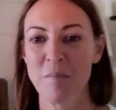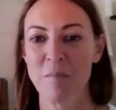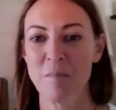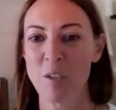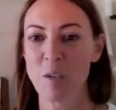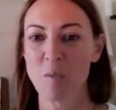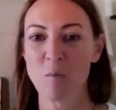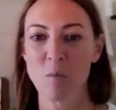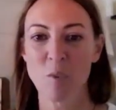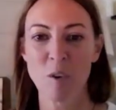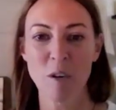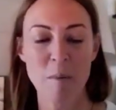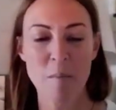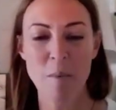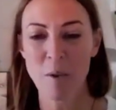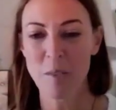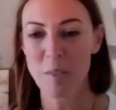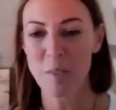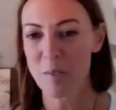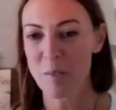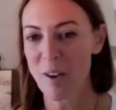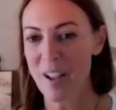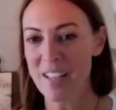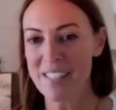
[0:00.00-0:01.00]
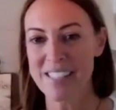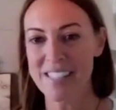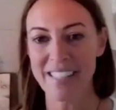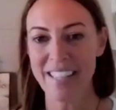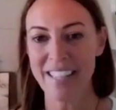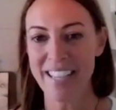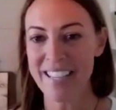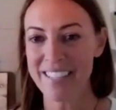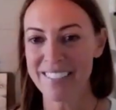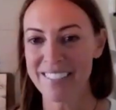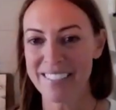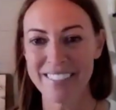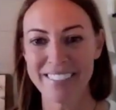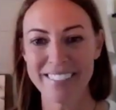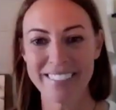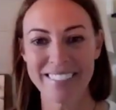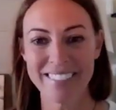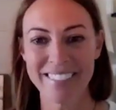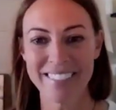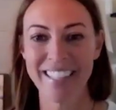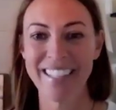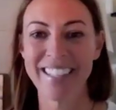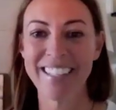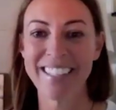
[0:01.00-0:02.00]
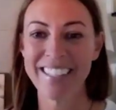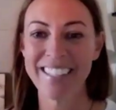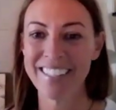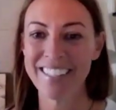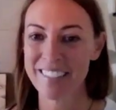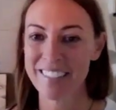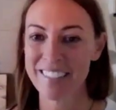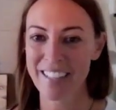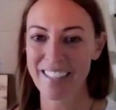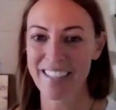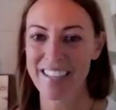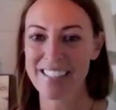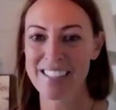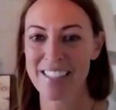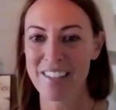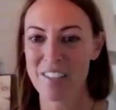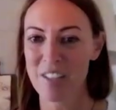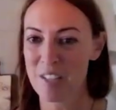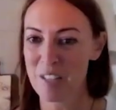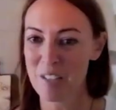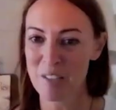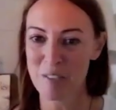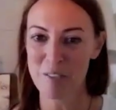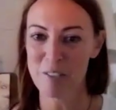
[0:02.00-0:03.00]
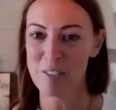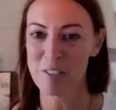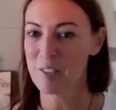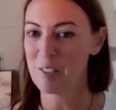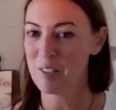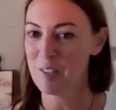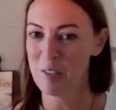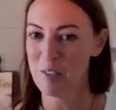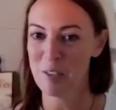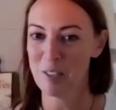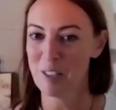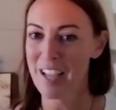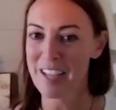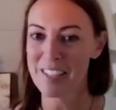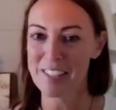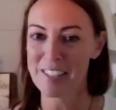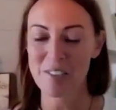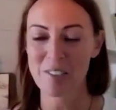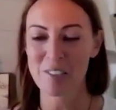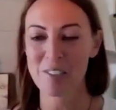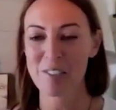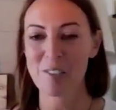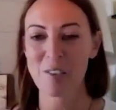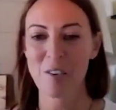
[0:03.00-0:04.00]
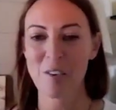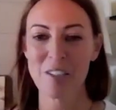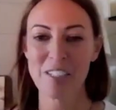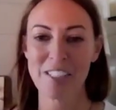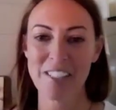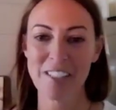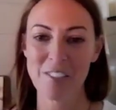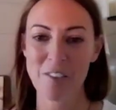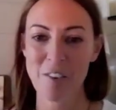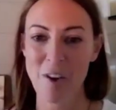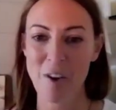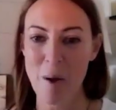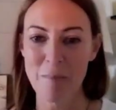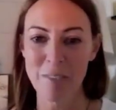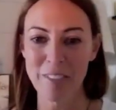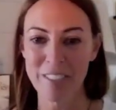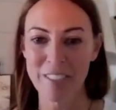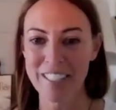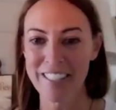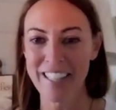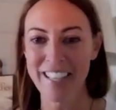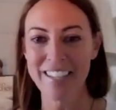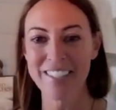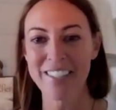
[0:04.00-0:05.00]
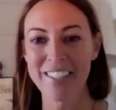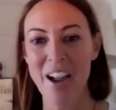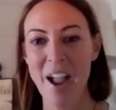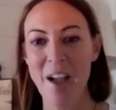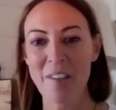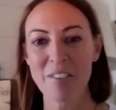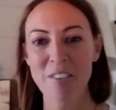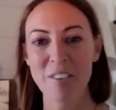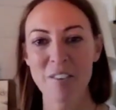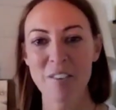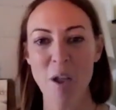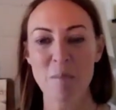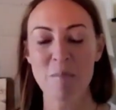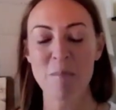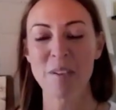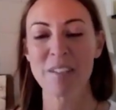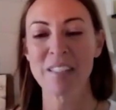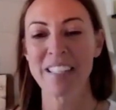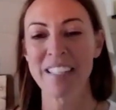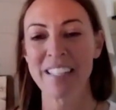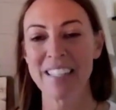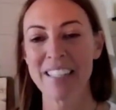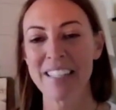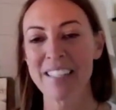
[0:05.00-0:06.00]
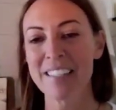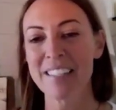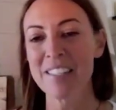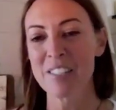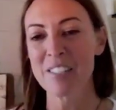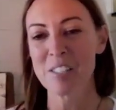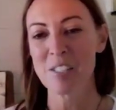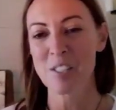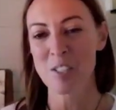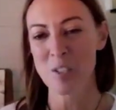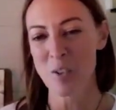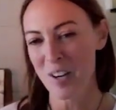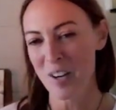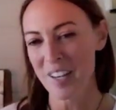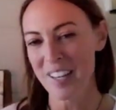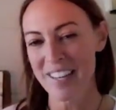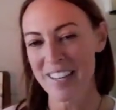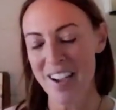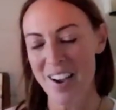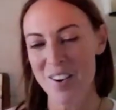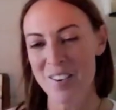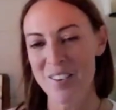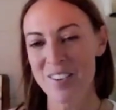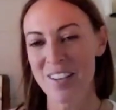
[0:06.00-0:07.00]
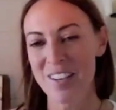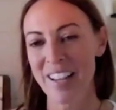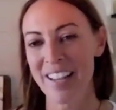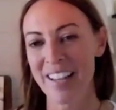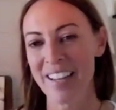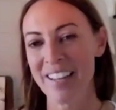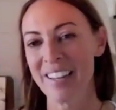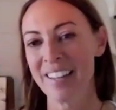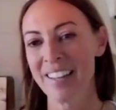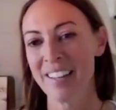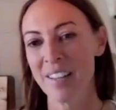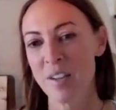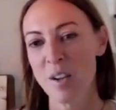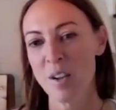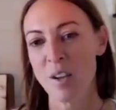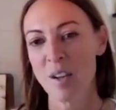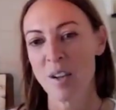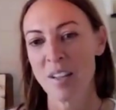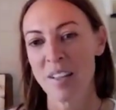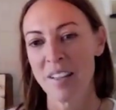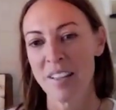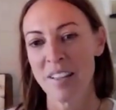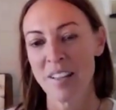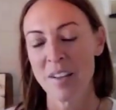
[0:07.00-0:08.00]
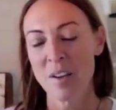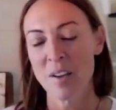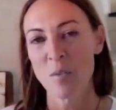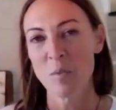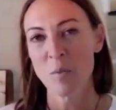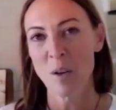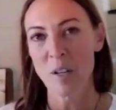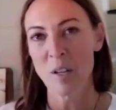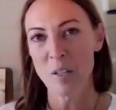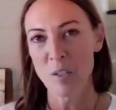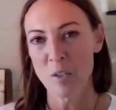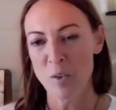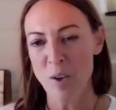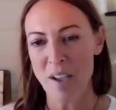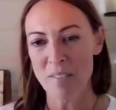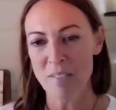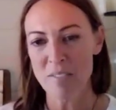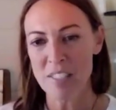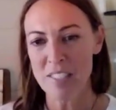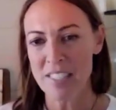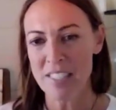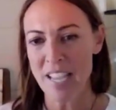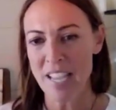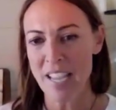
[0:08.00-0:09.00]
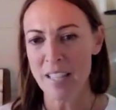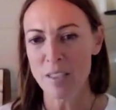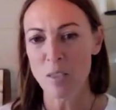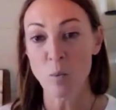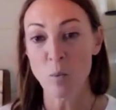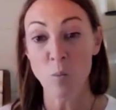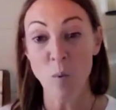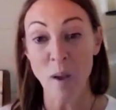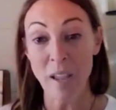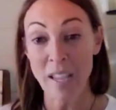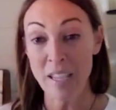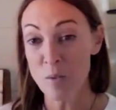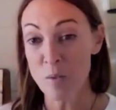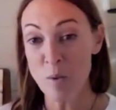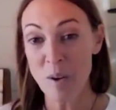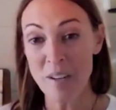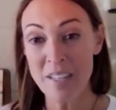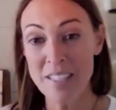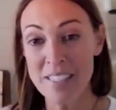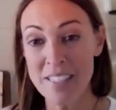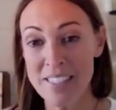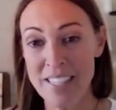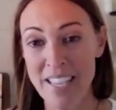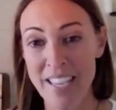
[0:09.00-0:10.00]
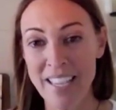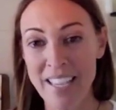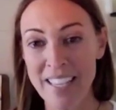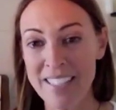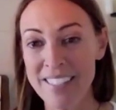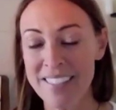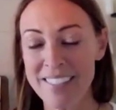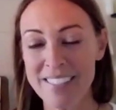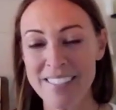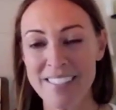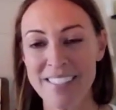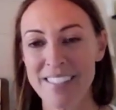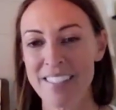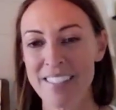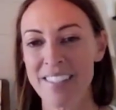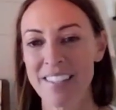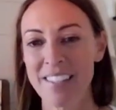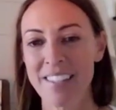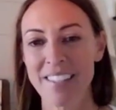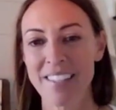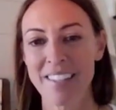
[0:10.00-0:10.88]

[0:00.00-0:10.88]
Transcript: You can worry about the rest later. Like I said, you can utilize those sources Grammarly later after the fact, but getting your story down and what you have to say and the way you want to say it